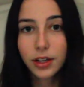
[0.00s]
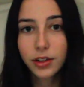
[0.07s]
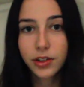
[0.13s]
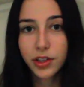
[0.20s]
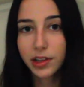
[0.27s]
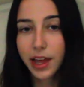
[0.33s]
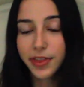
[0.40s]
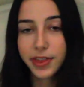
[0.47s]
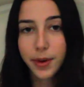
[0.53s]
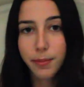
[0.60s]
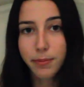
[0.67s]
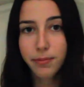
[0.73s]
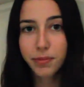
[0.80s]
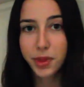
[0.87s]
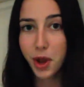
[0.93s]
to let
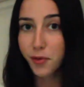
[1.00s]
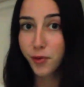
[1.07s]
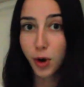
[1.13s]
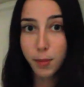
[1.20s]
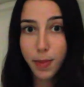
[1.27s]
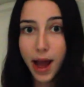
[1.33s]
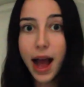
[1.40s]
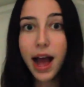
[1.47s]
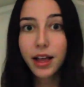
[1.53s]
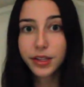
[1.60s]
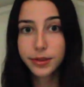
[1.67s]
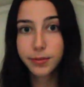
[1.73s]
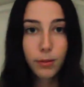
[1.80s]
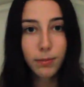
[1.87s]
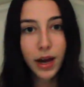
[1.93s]
them therefore pass.